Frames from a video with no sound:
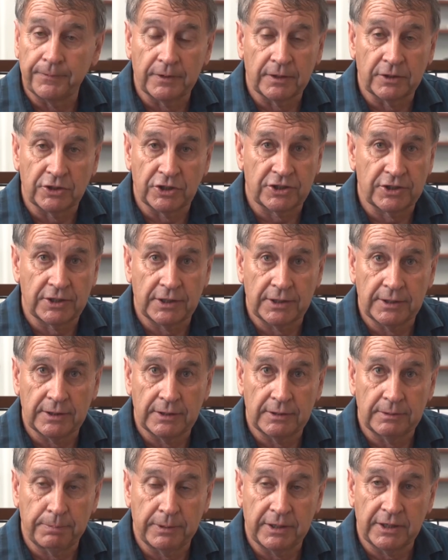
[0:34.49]
Just
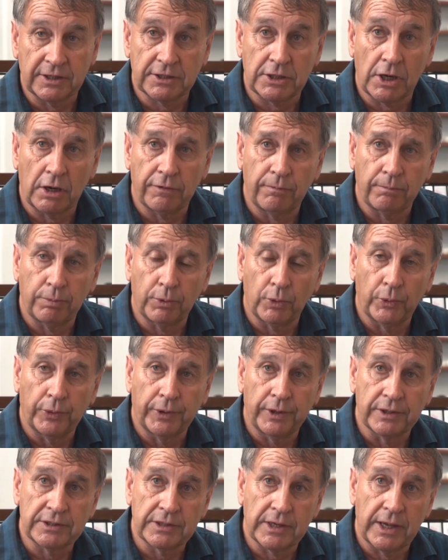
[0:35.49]
see being self-employed
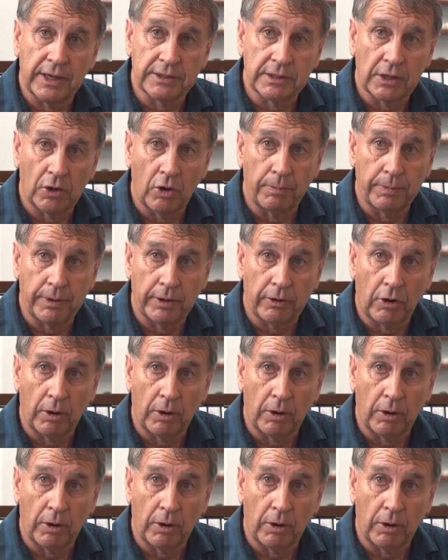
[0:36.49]
as a lot better